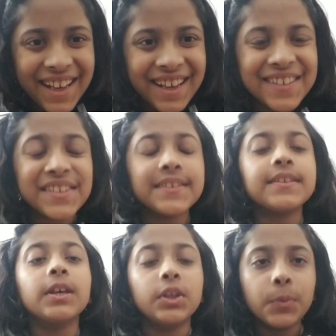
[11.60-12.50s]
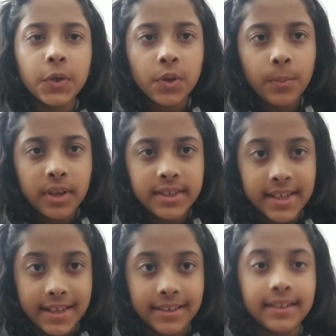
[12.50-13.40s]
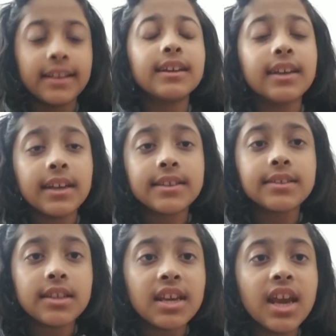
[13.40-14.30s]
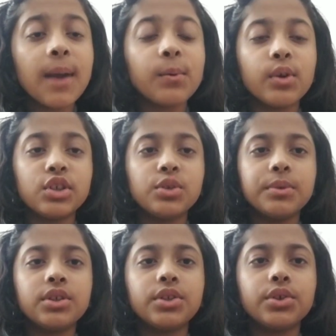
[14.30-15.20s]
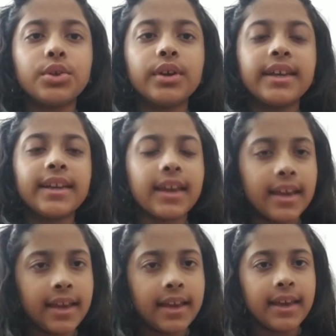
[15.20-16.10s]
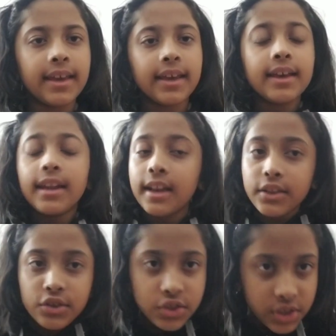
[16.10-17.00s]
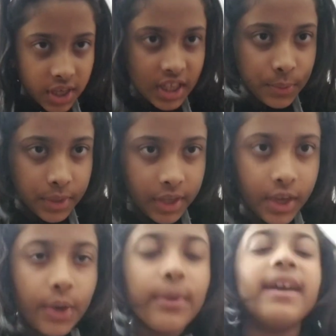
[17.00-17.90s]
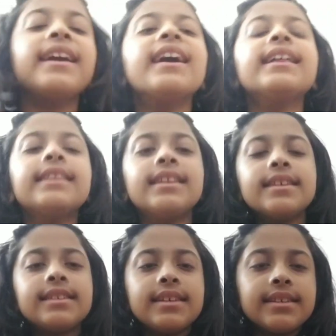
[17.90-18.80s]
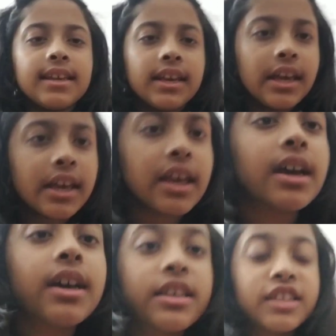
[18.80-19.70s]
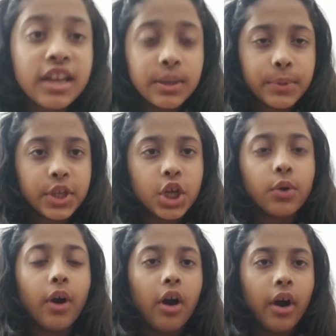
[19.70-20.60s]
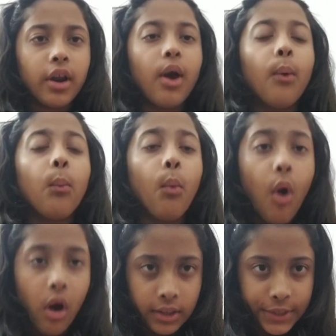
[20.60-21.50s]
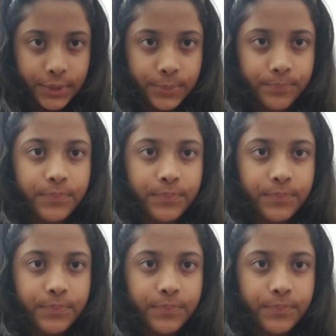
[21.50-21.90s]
guys, here's another video on my channel, and today I'm going to be doing another study video, and this is a study video on volume.